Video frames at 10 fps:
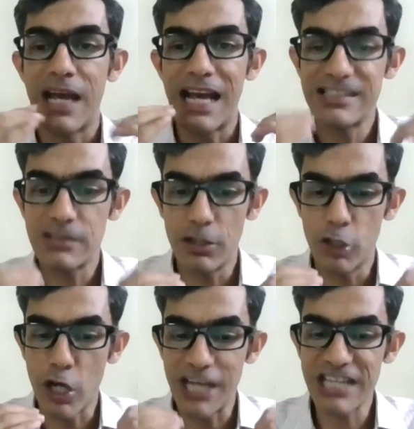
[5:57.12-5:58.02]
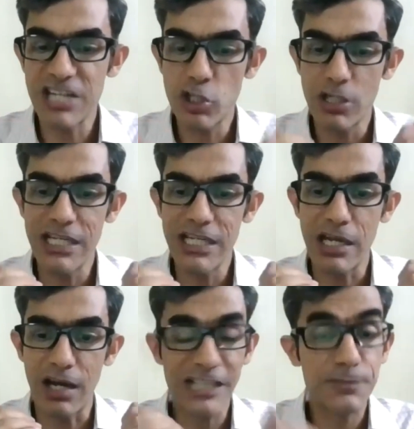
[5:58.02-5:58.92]

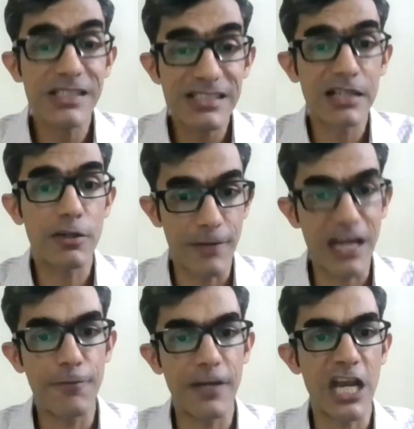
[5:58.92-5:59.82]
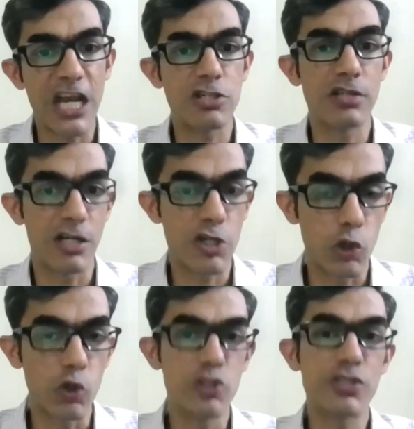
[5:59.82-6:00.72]
essentially explicit verification
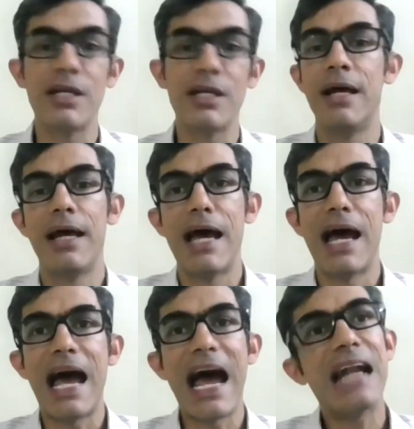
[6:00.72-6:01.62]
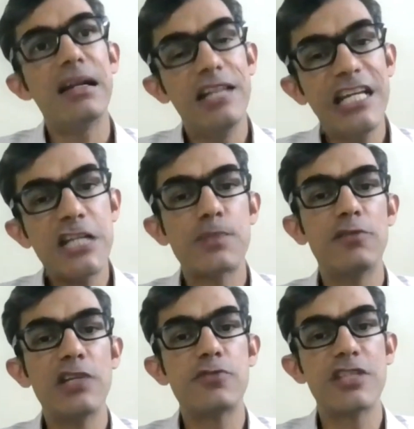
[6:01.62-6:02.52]
controls and least
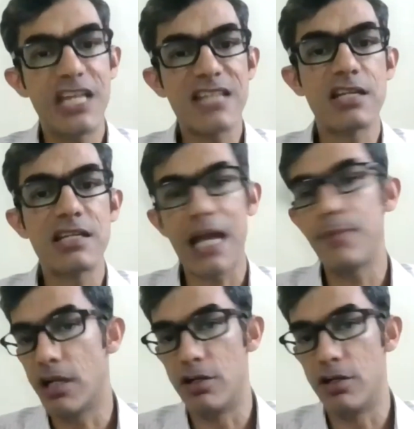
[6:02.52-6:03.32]
privilege with just-in-time